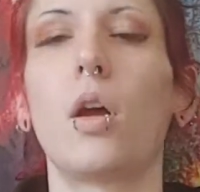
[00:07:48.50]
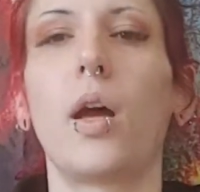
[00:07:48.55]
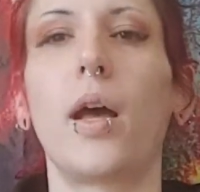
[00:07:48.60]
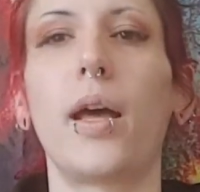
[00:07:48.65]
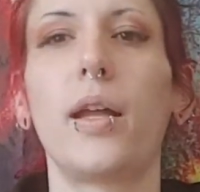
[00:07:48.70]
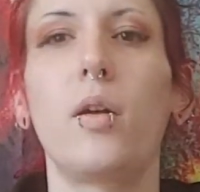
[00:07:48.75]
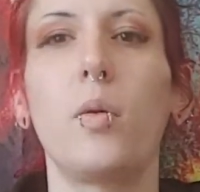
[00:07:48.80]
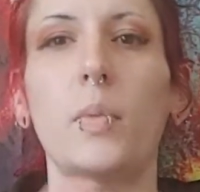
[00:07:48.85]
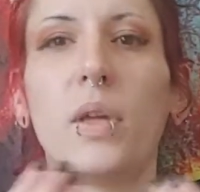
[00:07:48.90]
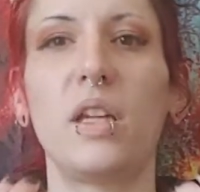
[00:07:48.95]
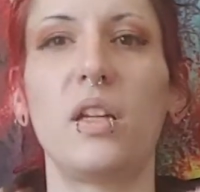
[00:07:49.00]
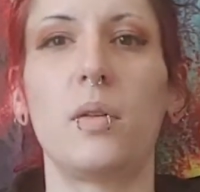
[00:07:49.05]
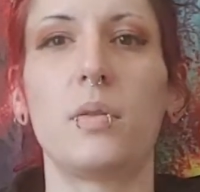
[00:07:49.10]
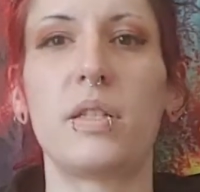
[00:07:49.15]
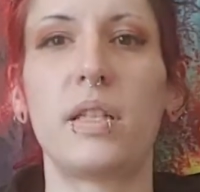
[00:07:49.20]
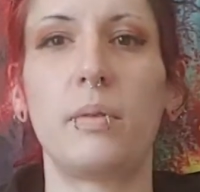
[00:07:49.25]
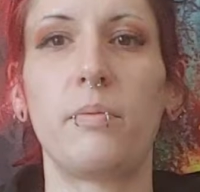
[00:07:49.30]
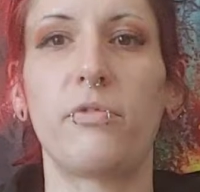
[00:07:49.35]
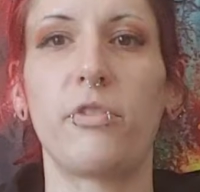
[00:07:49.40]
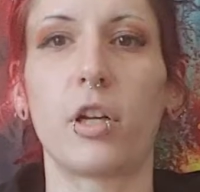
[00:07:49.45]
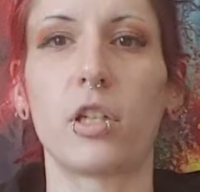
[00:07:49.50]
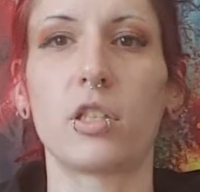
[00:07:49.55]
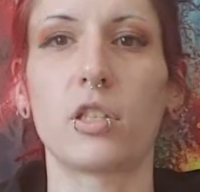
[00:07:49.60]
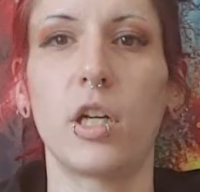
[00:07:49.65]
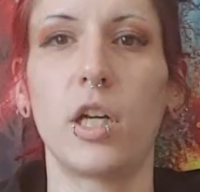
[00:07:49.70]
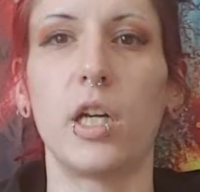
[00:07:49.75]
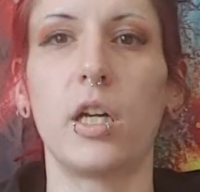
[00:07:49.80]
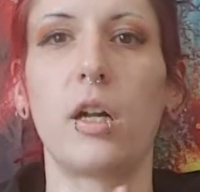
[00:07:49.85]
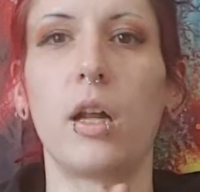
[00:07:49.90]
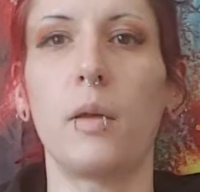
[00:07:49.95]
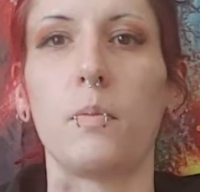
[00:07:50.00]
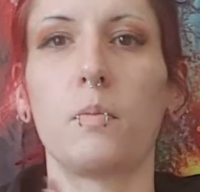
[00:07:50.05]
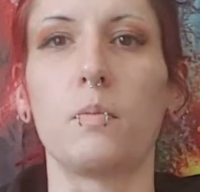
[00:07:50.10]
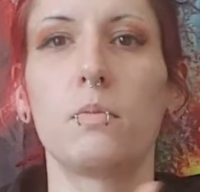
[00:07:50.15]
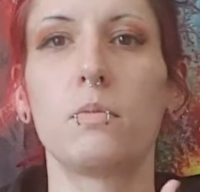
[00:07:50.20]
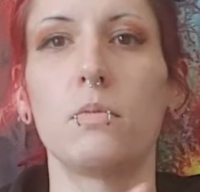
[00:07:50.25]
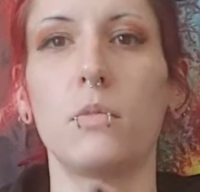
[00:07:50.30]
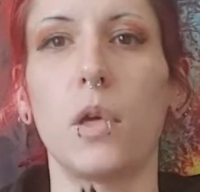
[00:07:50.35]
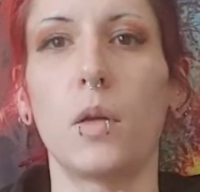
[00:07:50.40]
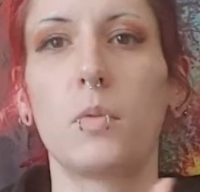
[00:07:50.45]
I don't mean to seem frustrated.
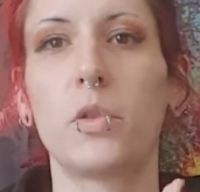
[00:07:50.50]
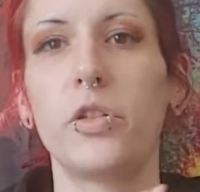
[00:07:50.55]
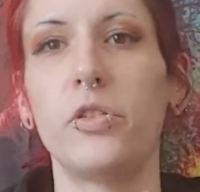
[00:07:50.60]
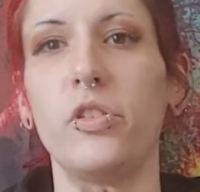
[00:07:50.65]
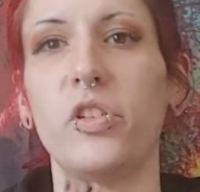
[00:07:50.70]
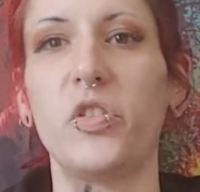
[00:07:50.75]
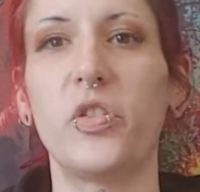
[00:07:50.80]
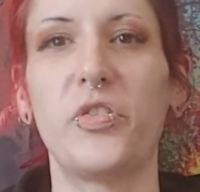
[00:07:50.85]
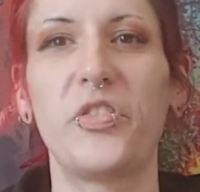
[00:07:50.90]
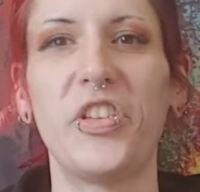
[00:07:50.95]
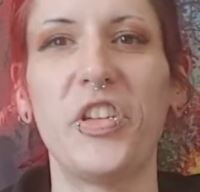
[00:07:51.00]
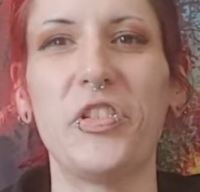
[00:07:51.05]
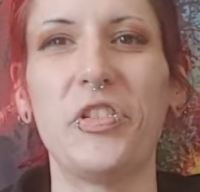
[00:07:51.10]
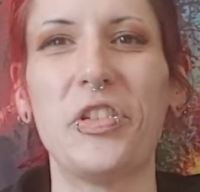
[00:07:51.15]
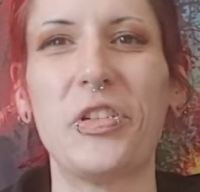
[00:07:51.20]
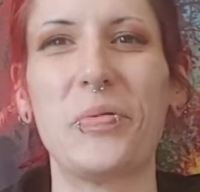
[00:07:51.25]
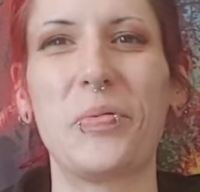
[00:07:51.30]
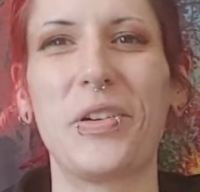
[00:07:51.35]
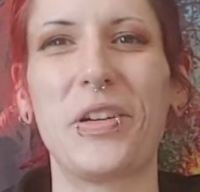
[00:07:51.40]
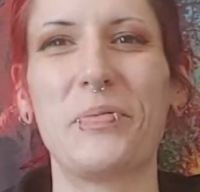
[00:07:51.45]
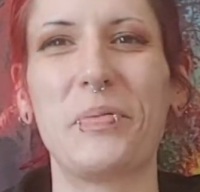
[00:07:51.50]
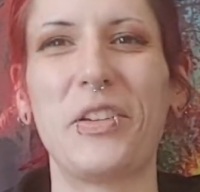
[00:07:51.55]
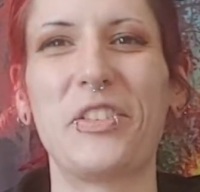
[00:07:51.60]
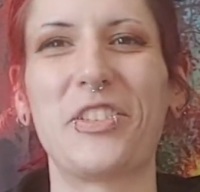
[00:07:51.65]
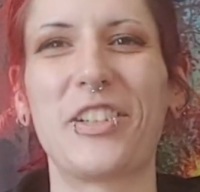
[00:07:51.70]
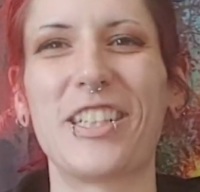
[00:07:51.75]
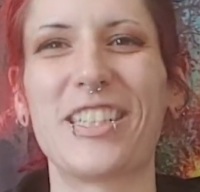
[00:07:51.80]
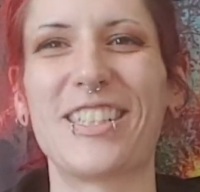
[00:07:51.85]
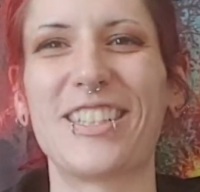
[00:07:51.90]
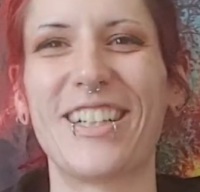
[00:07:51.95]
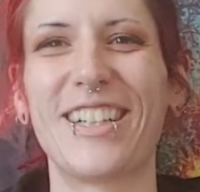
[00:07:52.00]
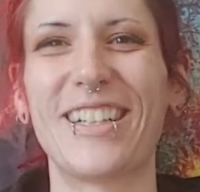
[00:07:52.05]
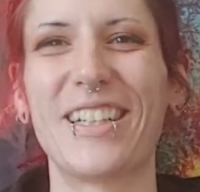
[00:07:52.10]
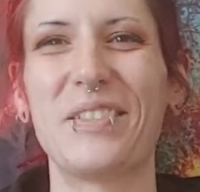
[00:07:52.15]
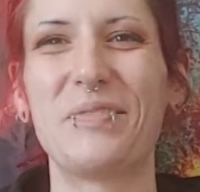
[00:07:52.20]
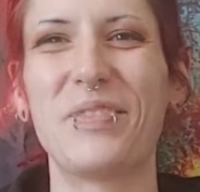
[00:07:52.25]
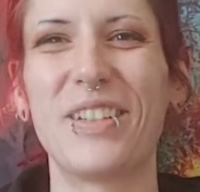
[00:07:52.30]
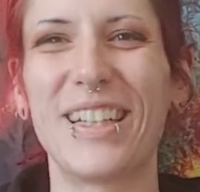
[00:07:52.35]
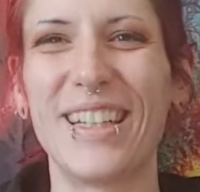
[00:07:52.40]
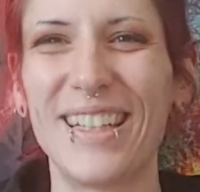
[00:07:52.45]
I'm too new of a YouTuber to be
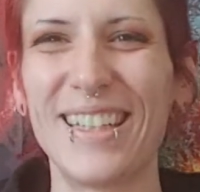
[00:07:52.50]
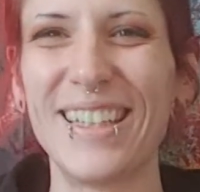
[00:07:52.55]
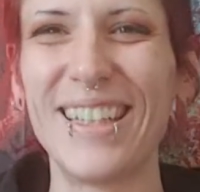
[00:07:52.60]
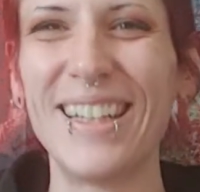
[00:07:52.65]
frustrated, but